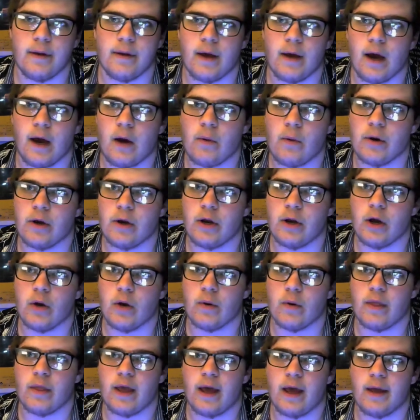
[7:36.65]
I want to know
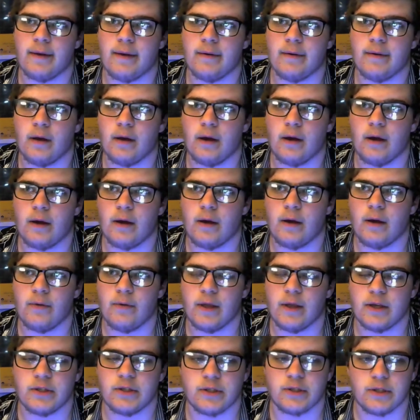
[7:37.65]
where that uh,
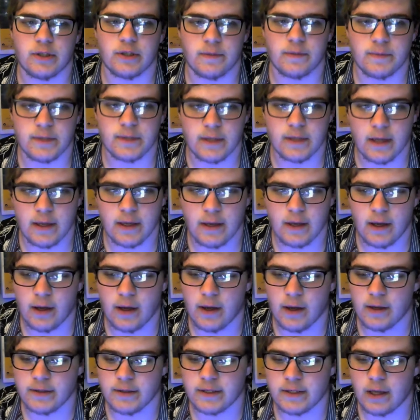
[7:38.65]
relationship st-
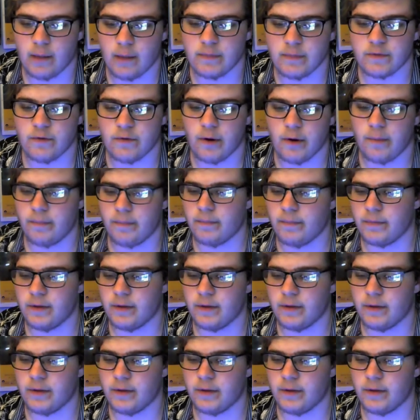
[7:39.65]
uh, stems from.